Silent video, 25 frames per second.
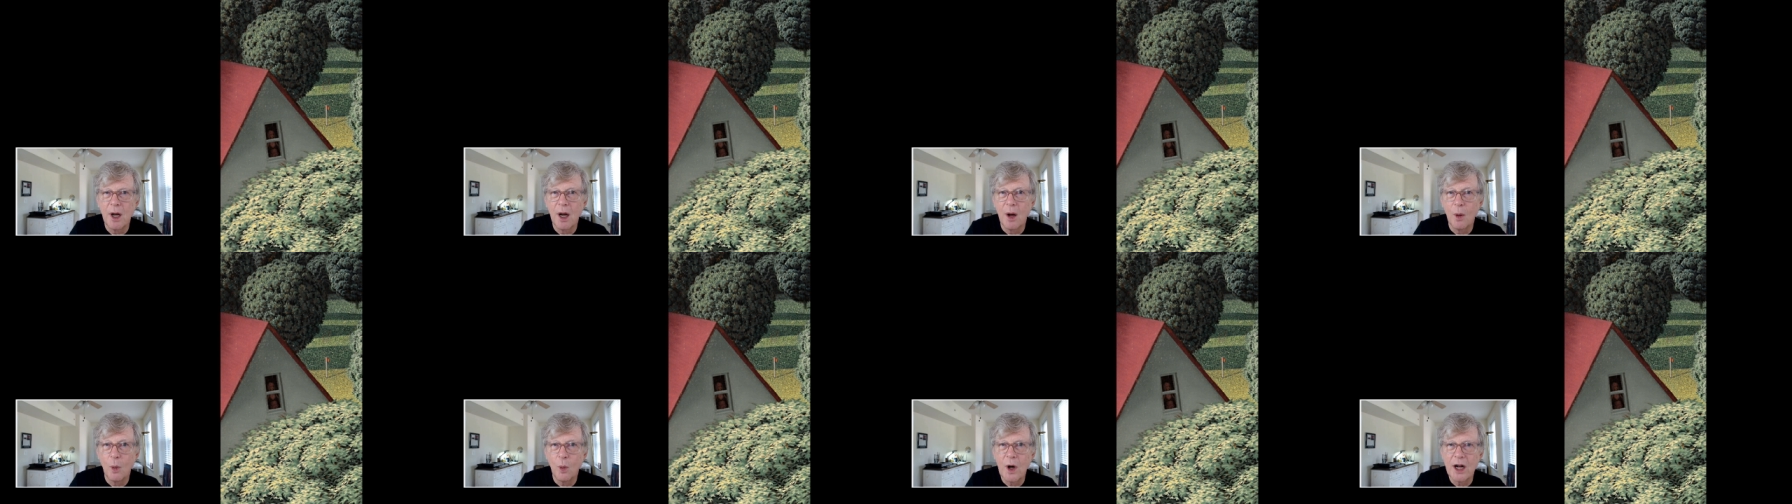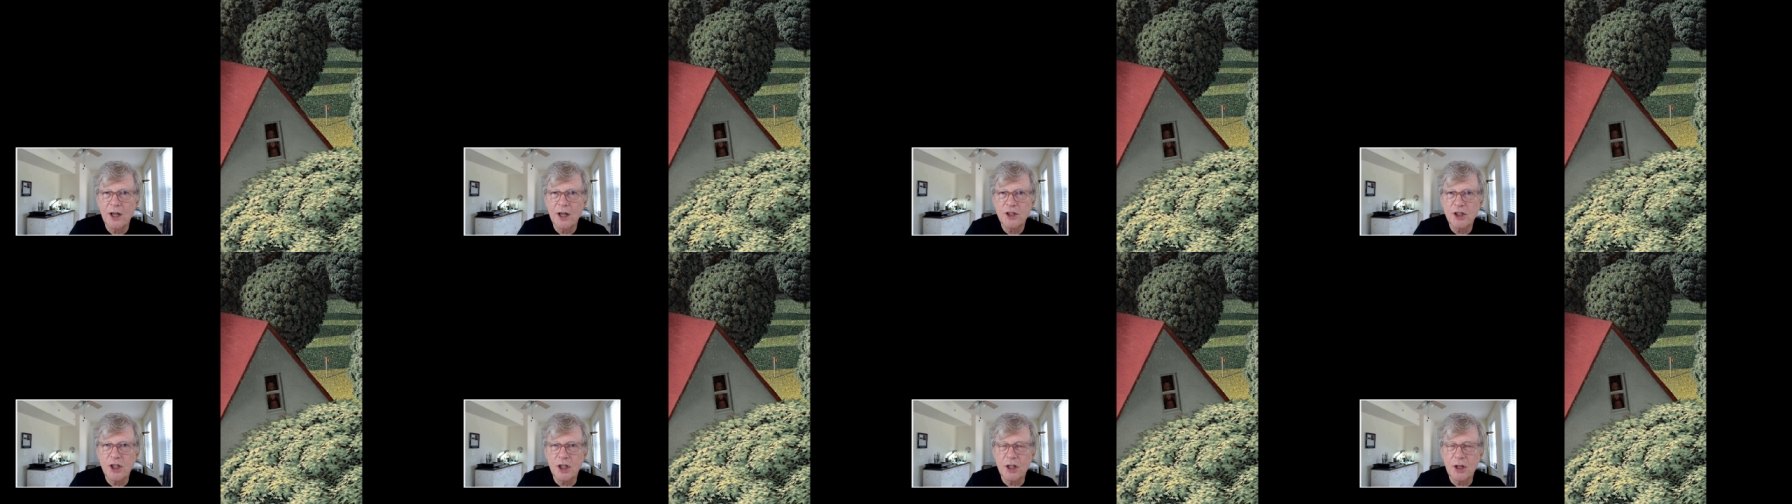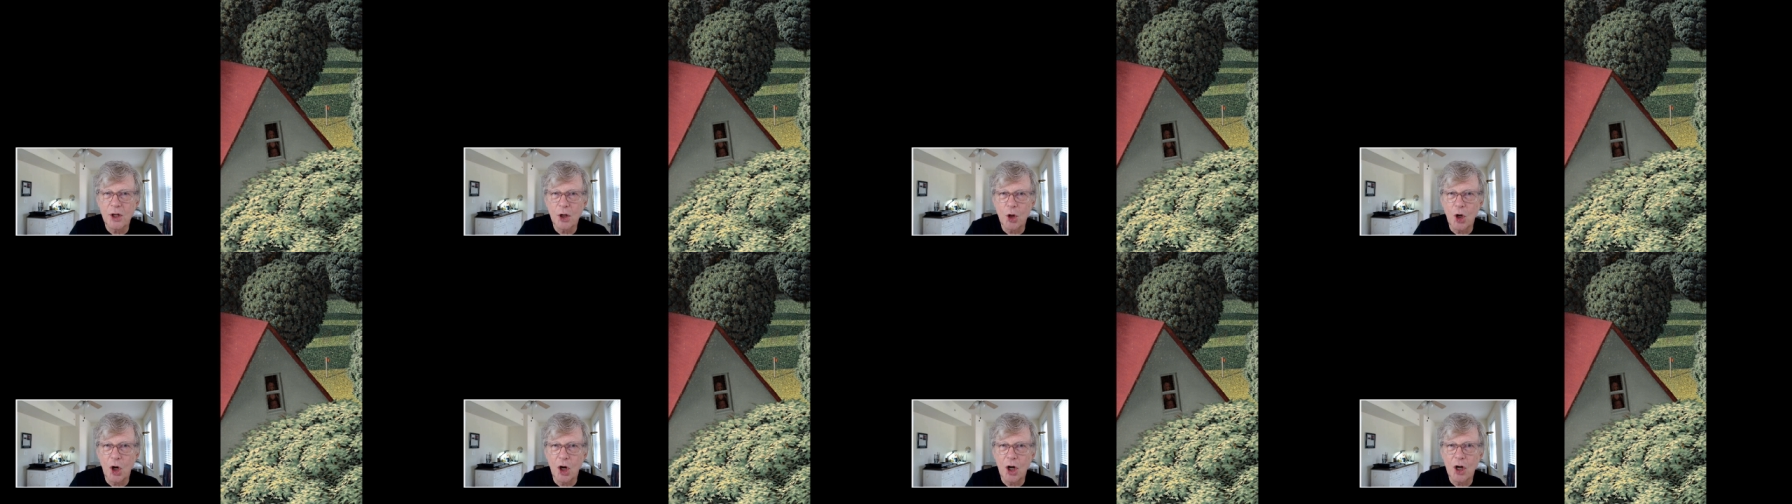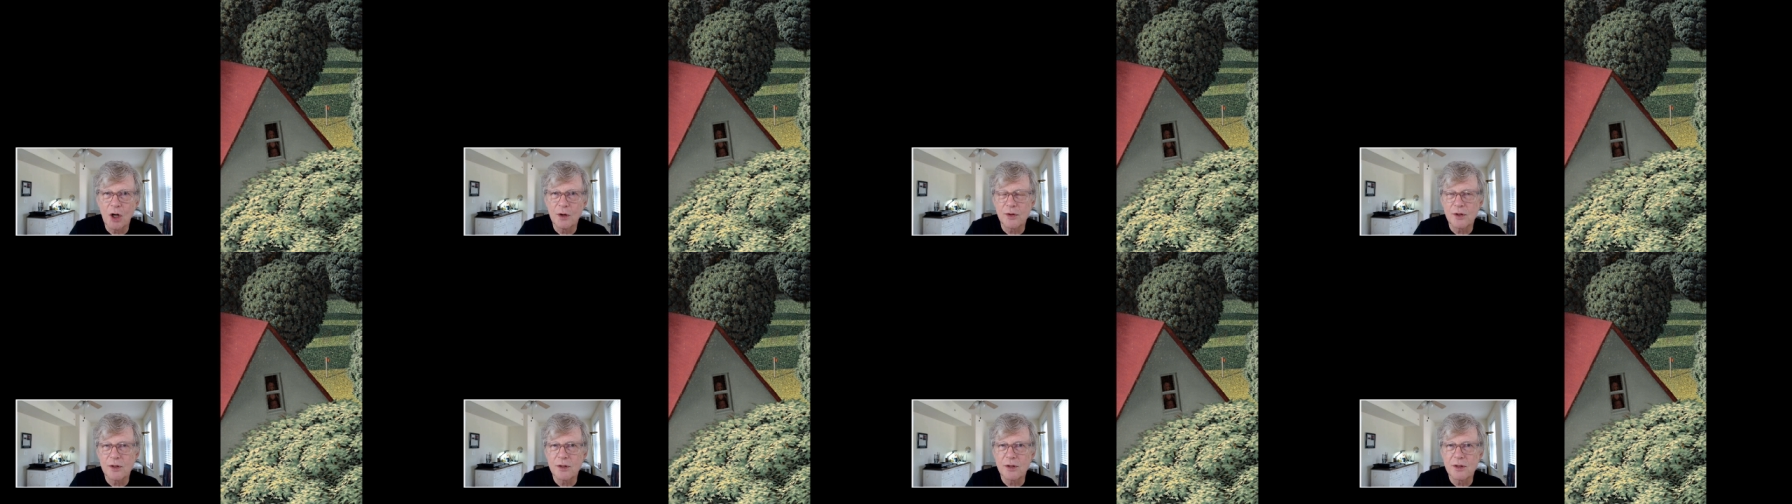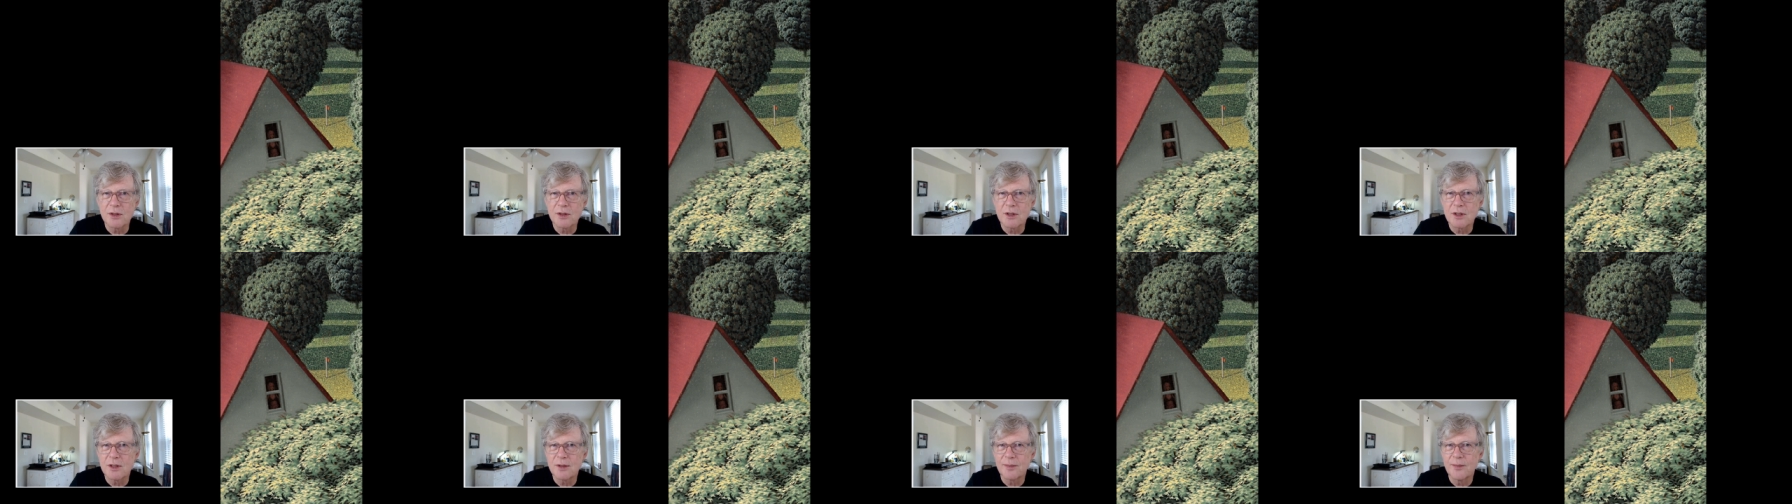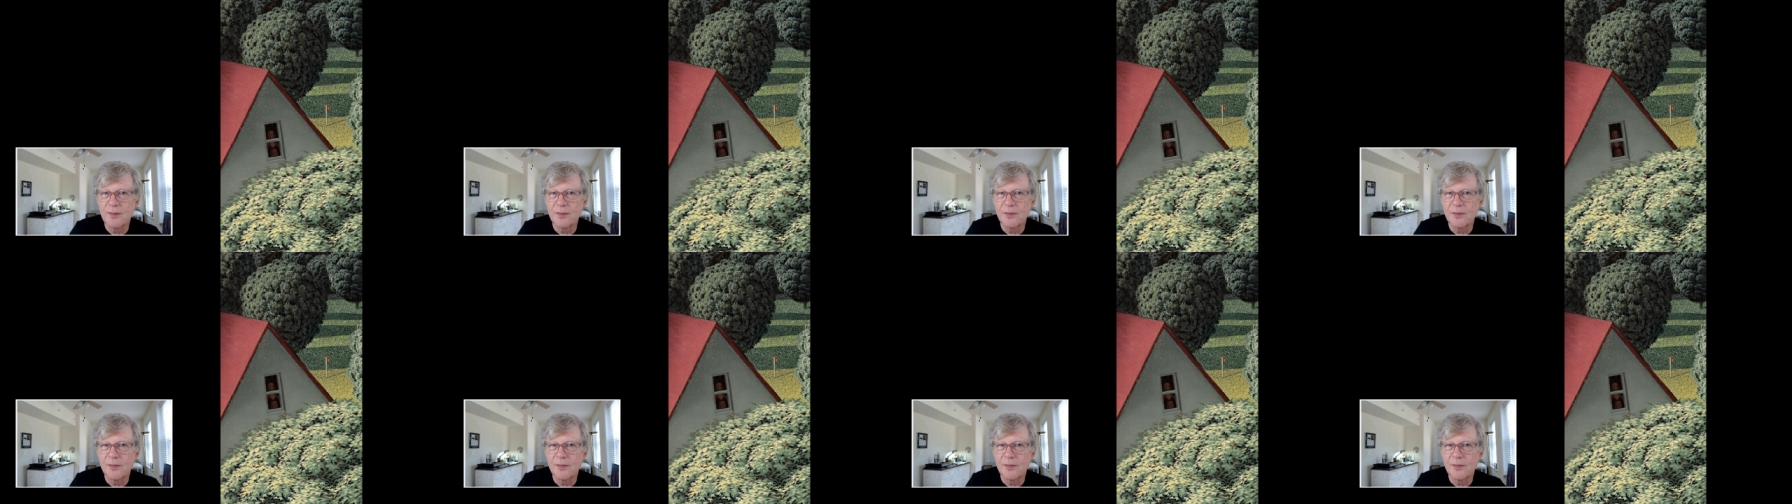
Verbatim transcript: watching the golfers.